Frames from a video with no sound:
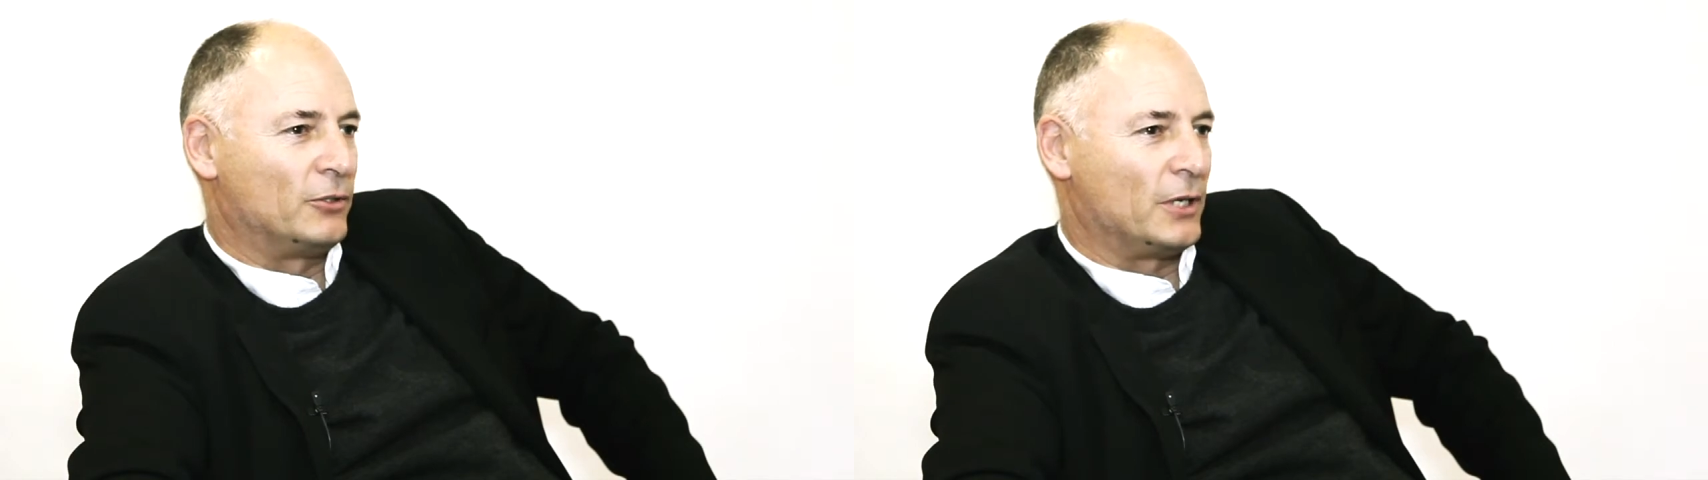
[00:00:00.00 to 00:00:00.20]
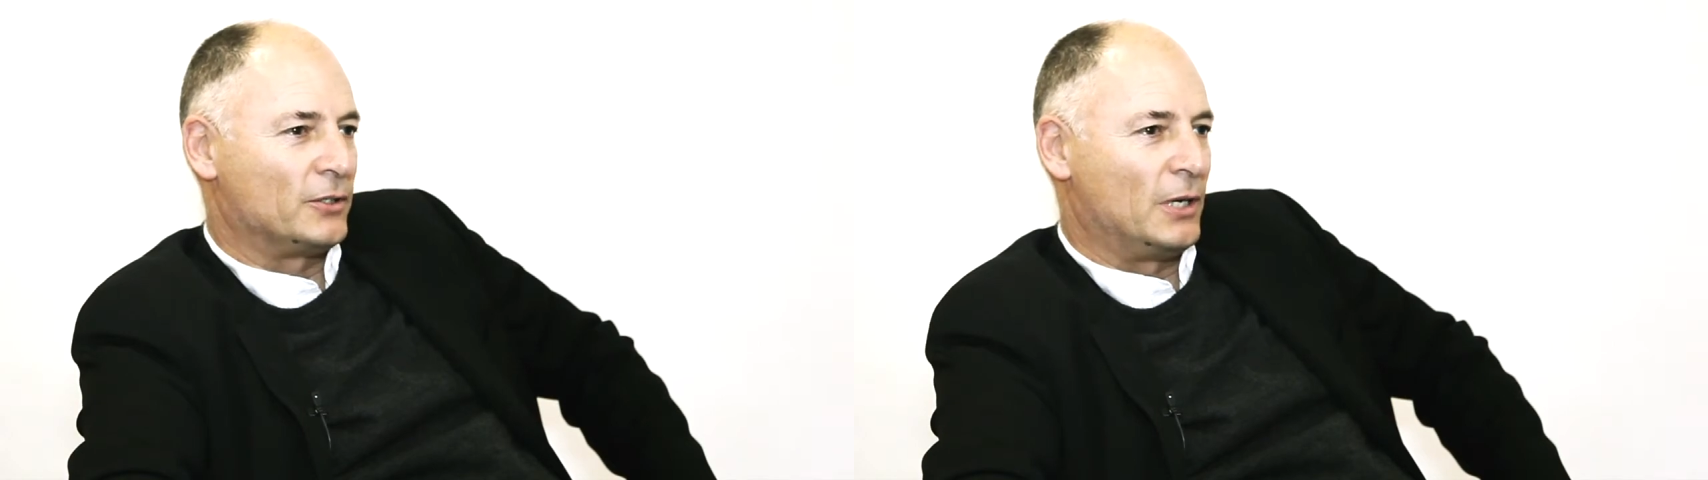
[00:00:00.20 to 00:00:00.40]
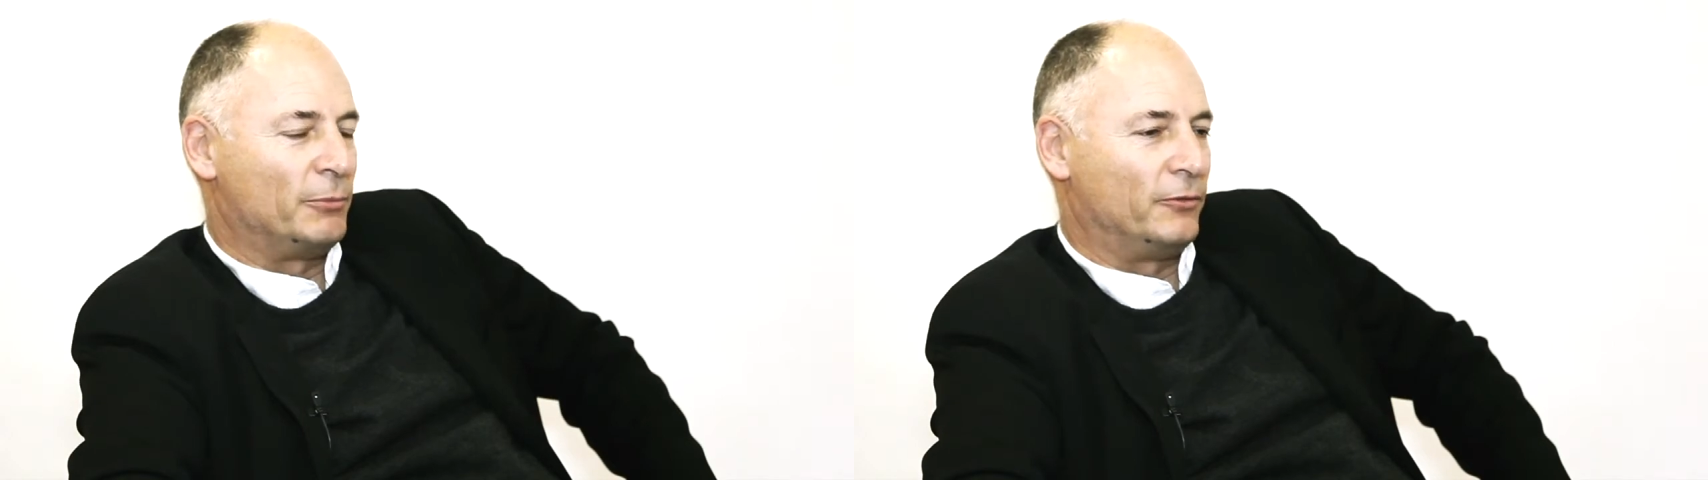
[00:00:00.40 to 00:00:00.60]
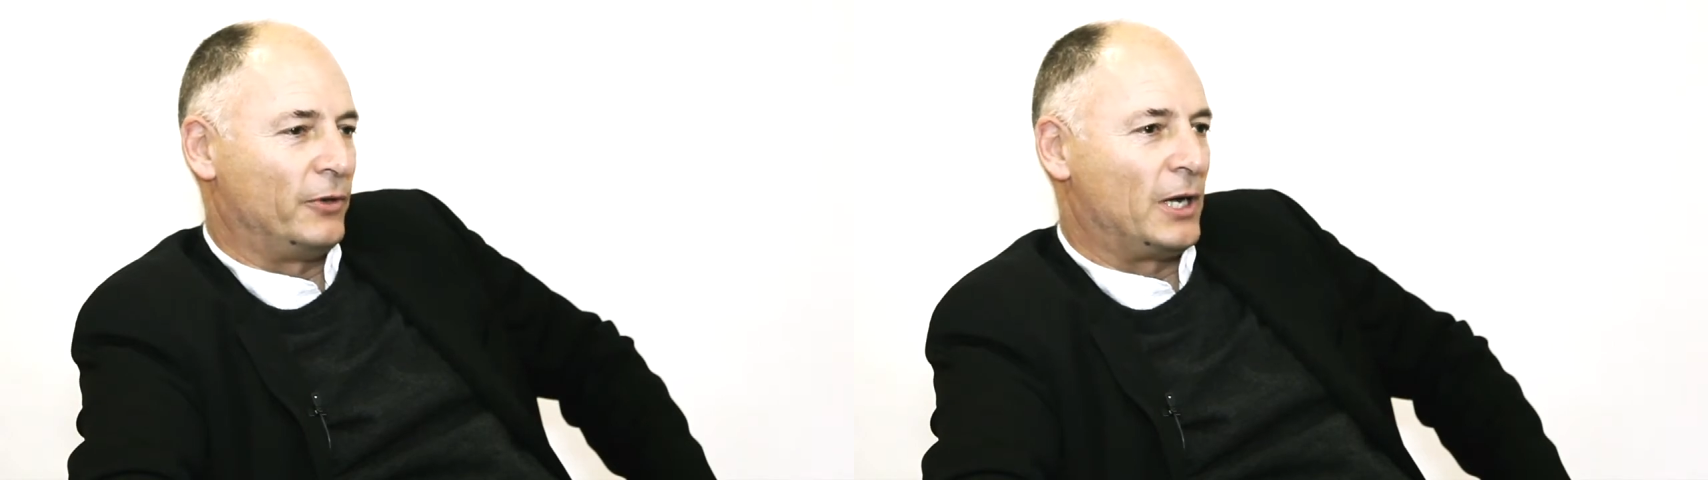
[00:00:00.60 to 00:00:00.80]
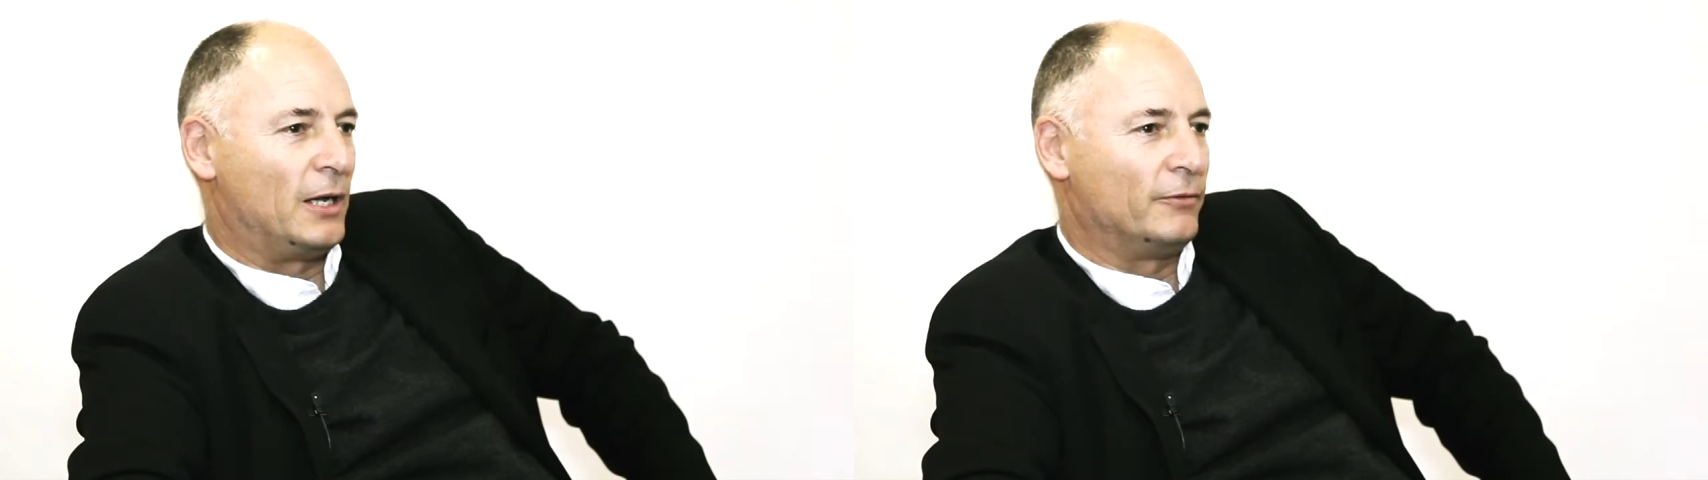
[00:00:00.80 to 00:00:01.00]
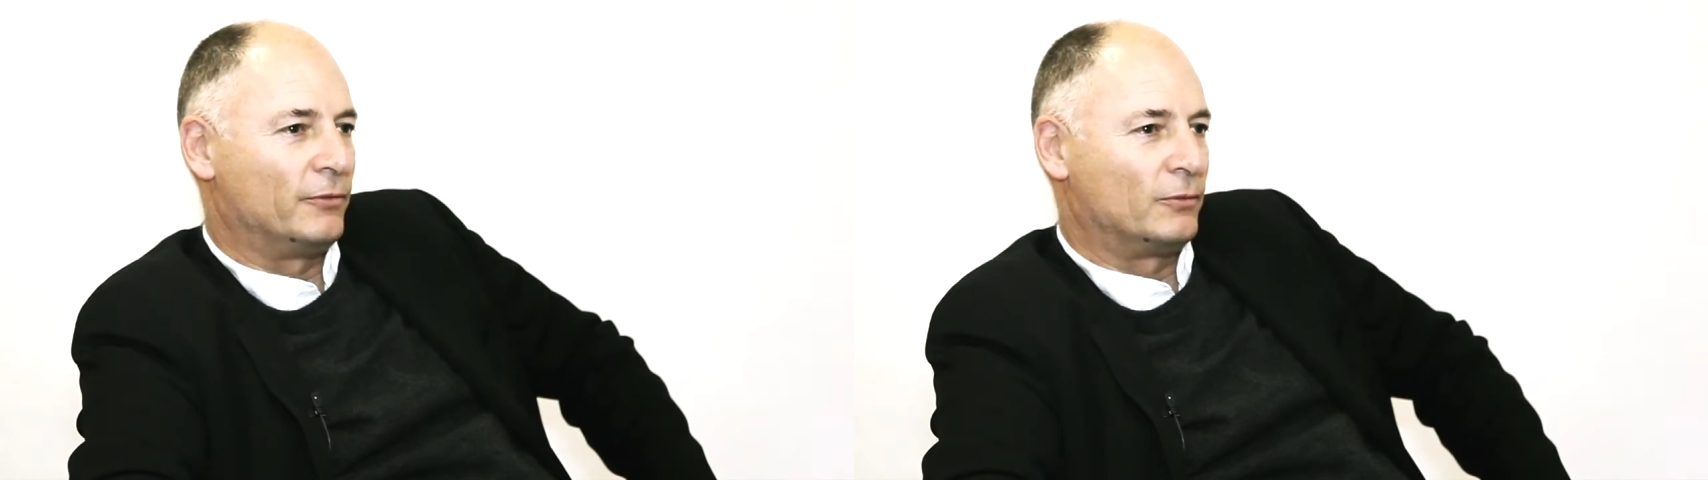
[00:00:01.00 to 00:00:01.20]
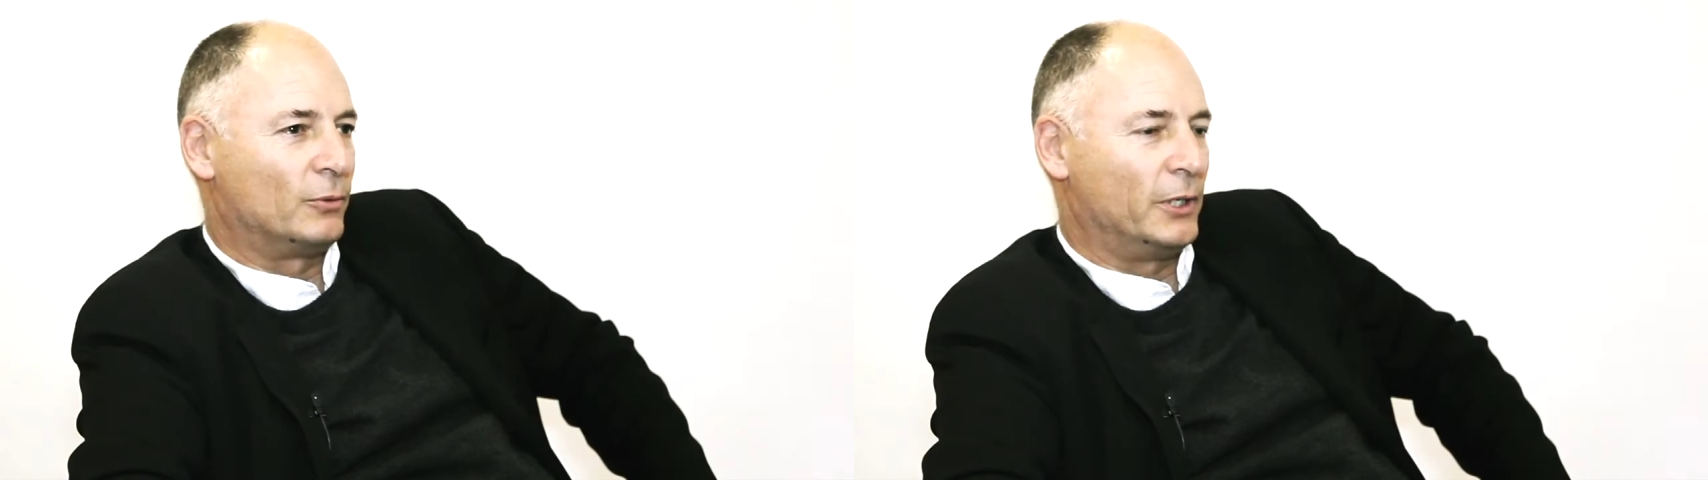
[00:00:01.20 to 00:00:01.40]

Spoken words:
Trust number 5,